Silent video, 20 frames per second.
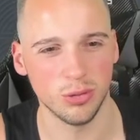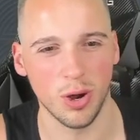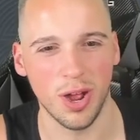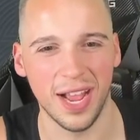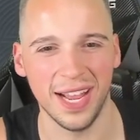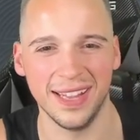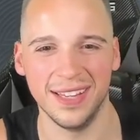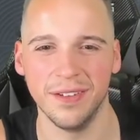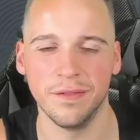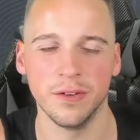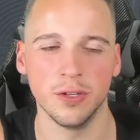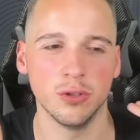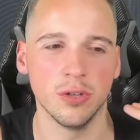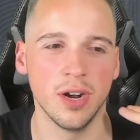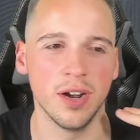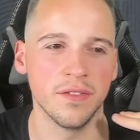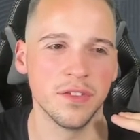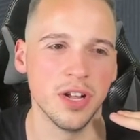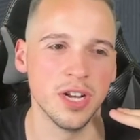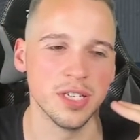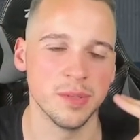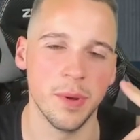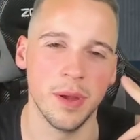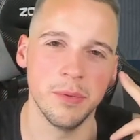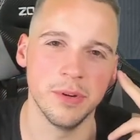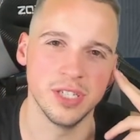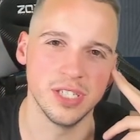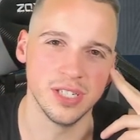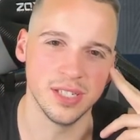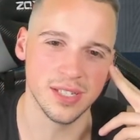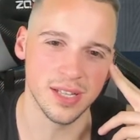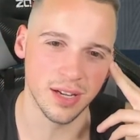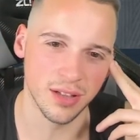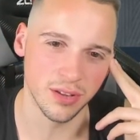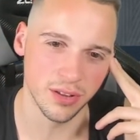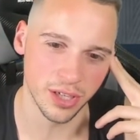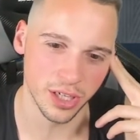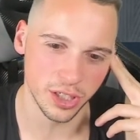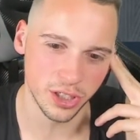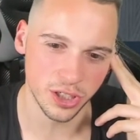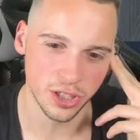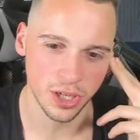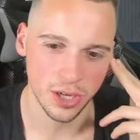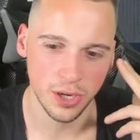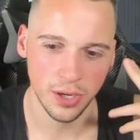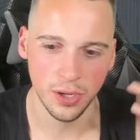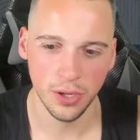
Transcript: try a different draft class. Maybe it's just a glitch